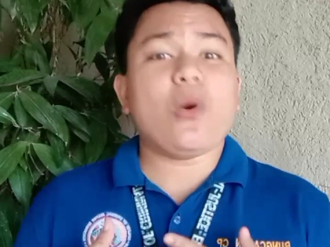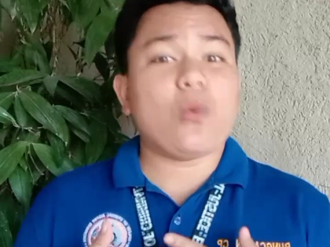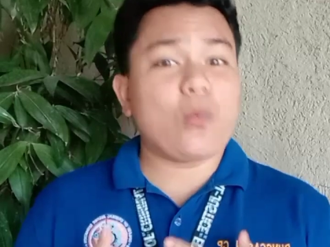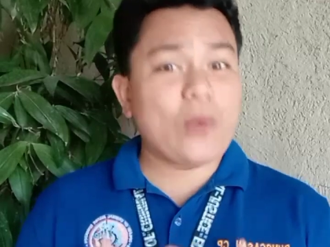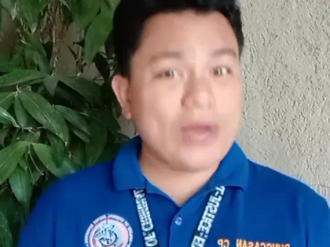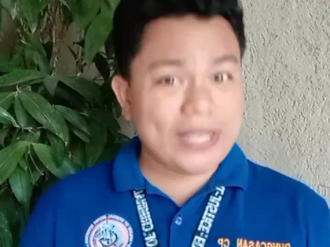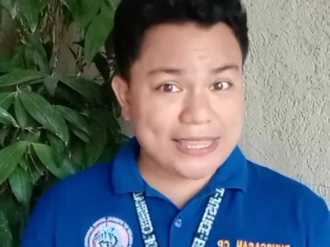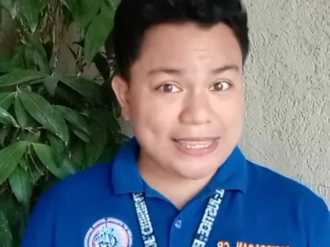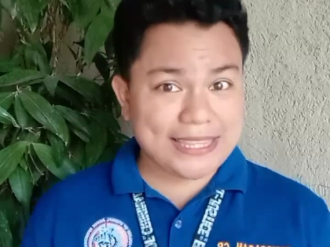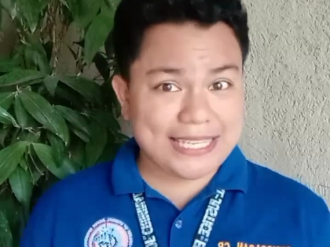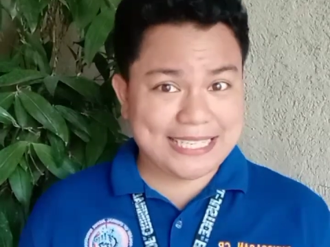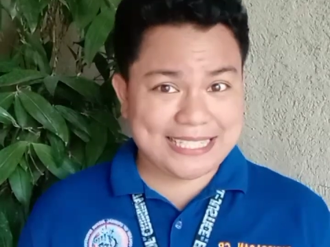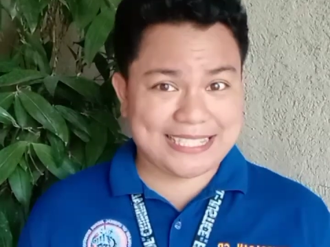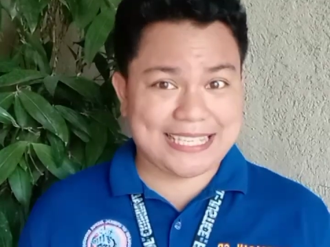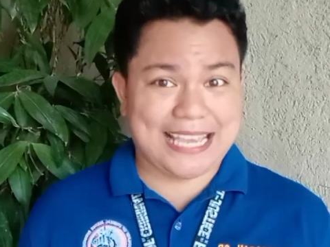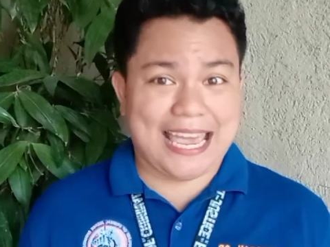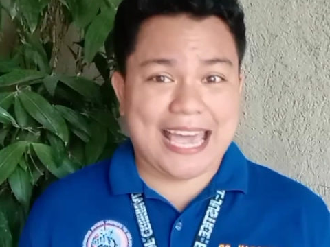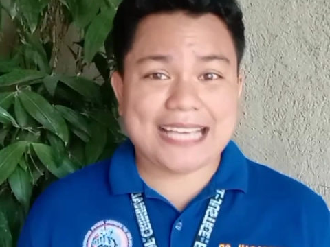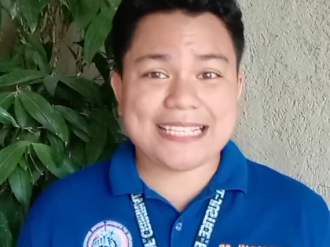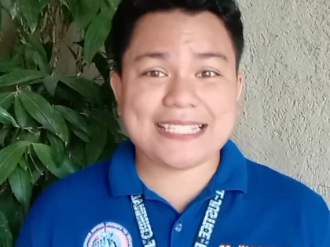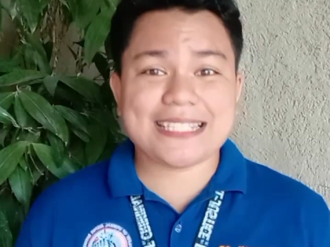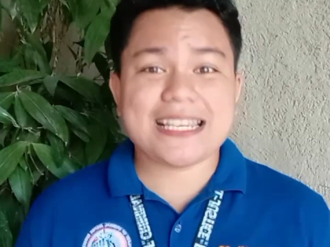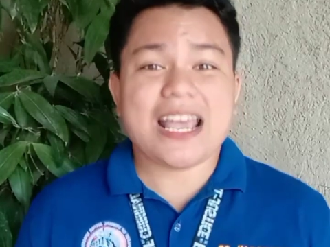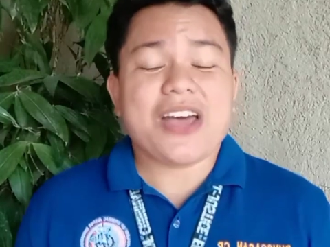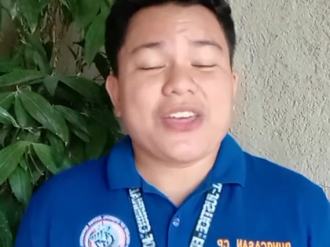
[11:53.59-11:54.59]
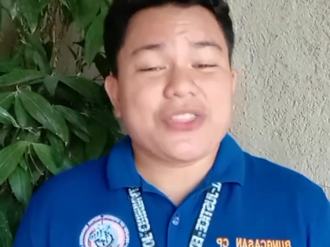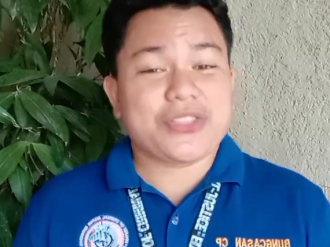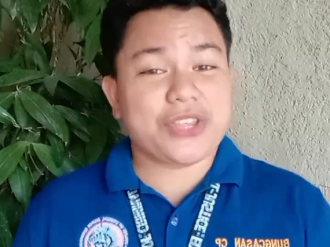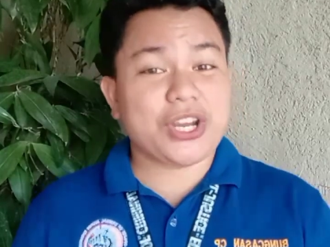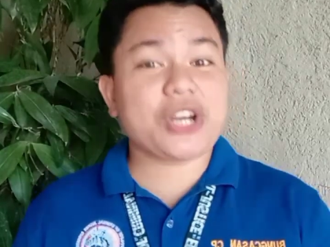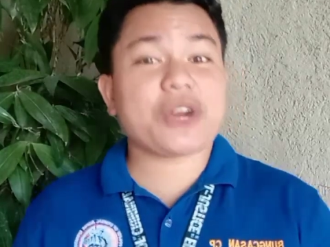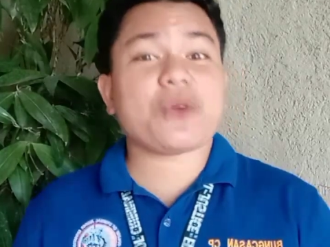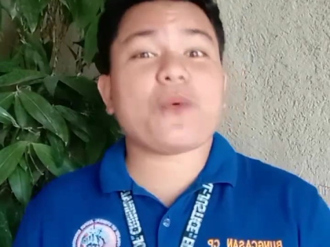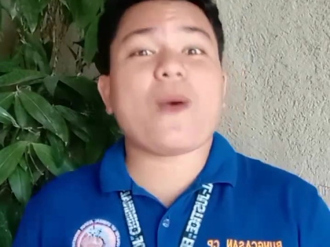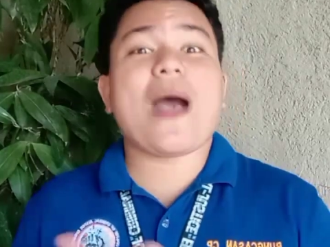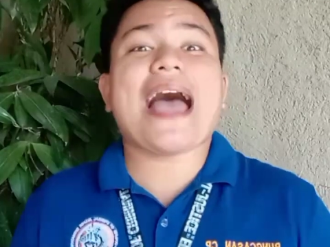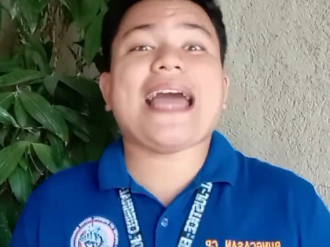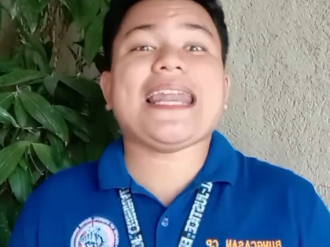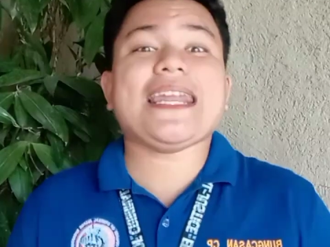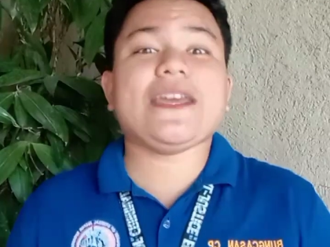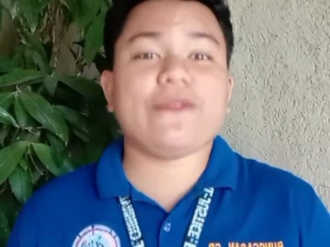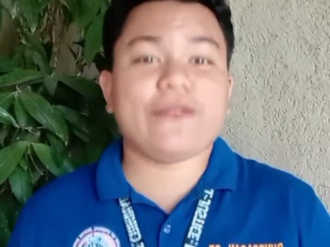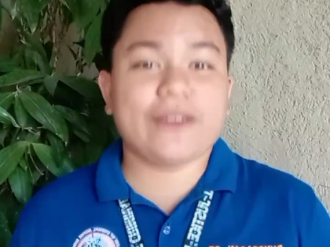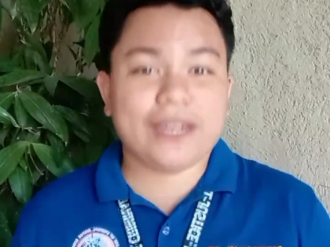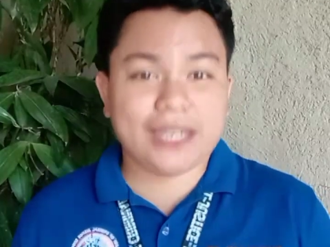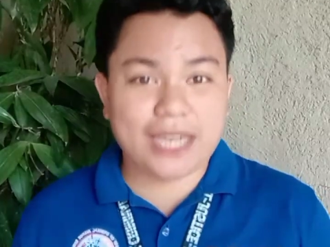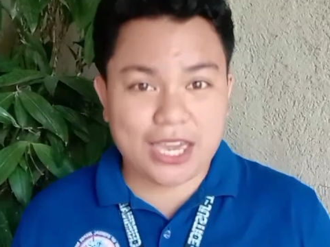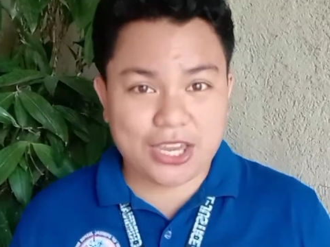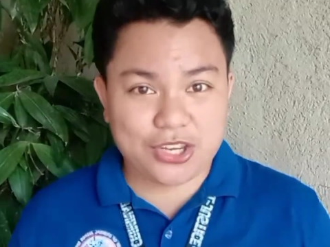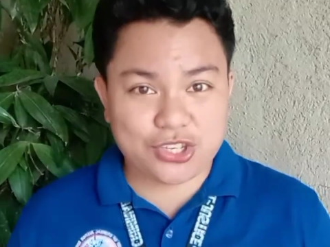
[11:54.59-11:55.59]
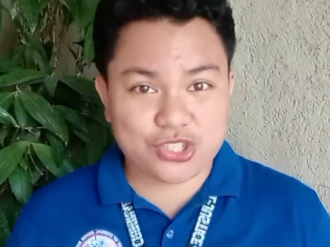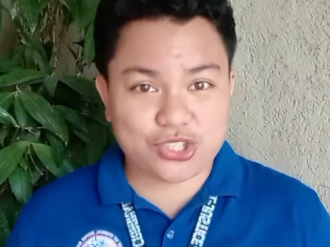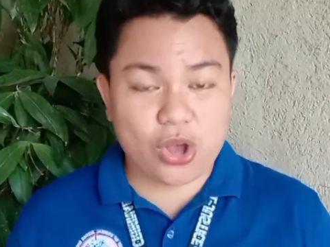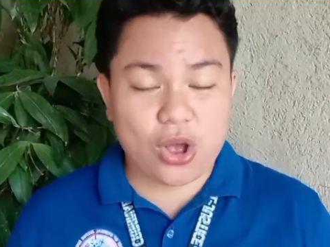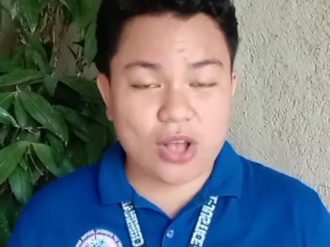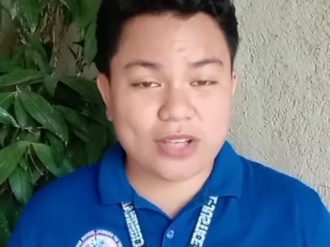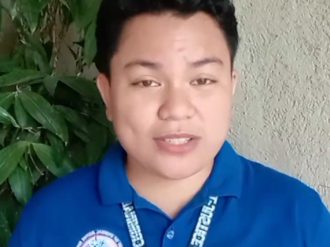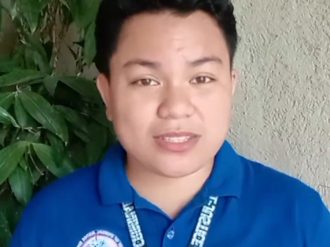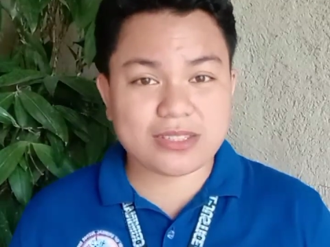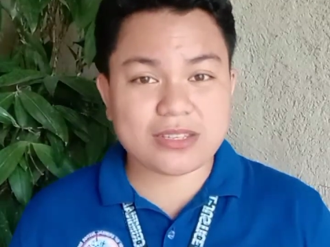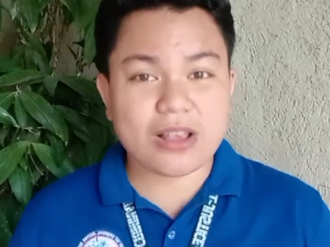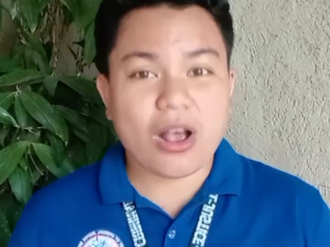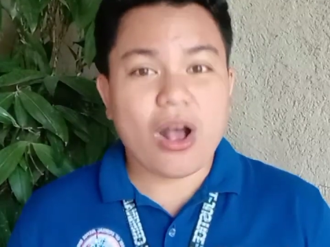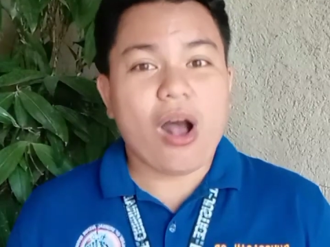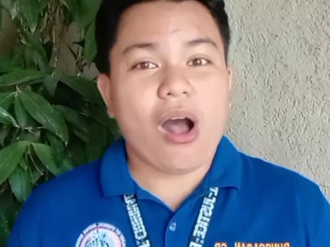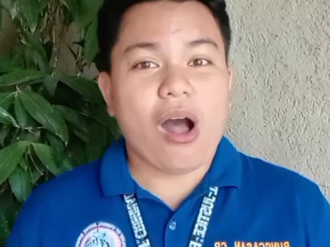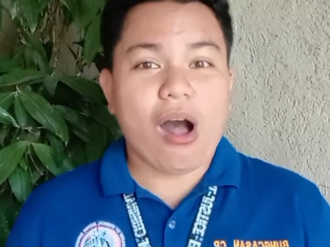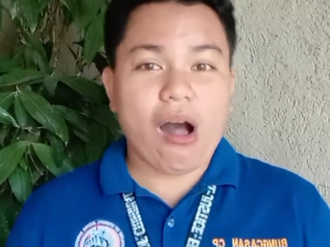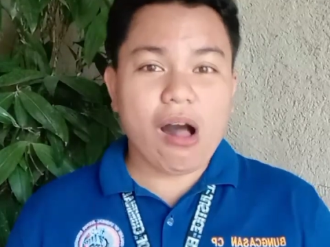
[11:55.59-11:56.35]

witnesses, their qualifications,